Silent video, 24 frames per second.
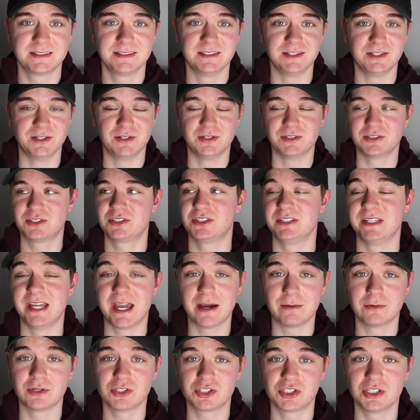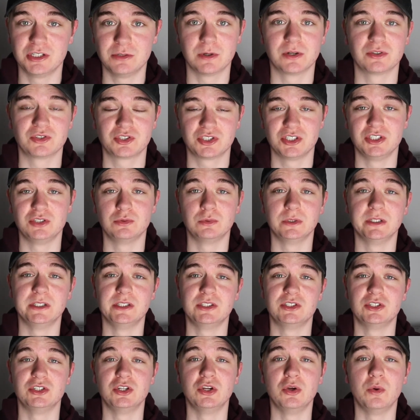You know, to get what she wants, she's willing
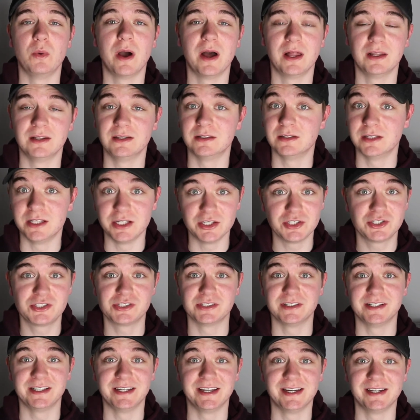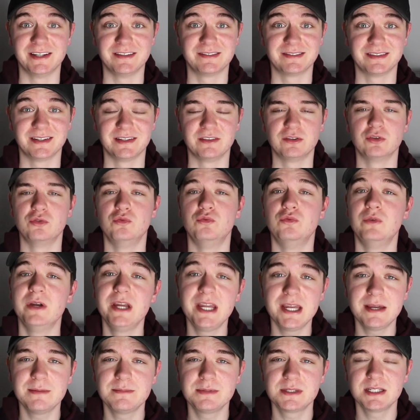to do literally anything. The
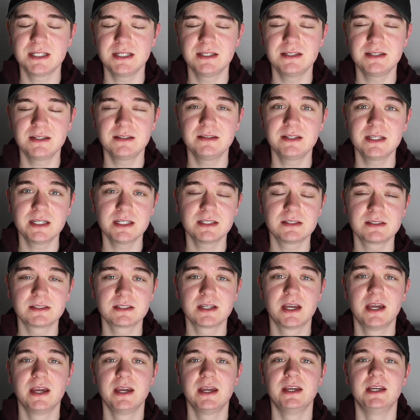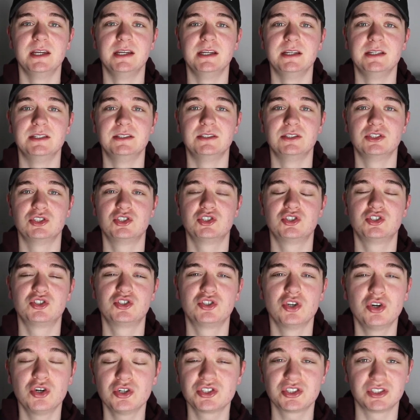rape scene in this is
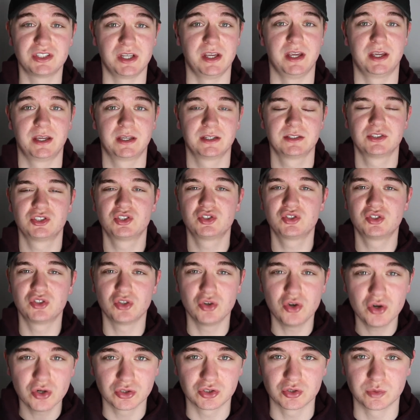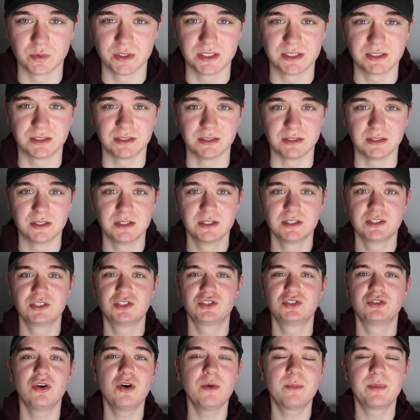so sick, so twisted,
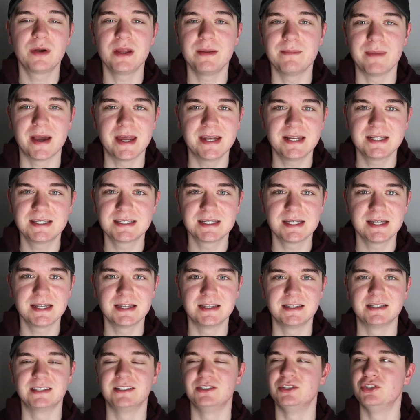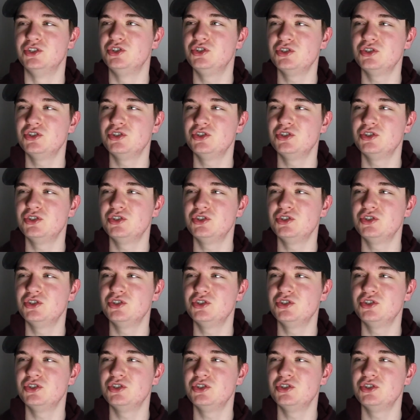so premeditated, and